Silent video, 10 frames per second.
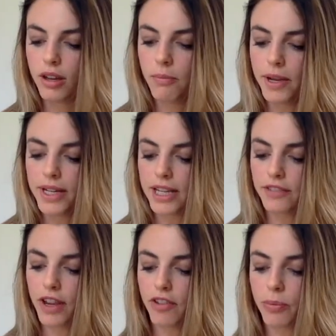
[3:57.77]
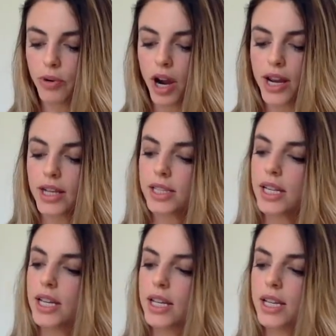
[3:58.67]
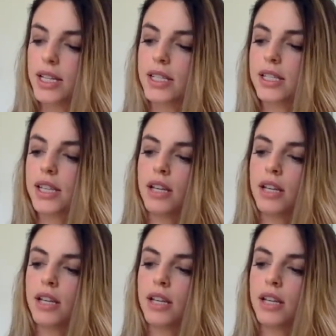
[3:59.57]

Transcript: My next favorite product is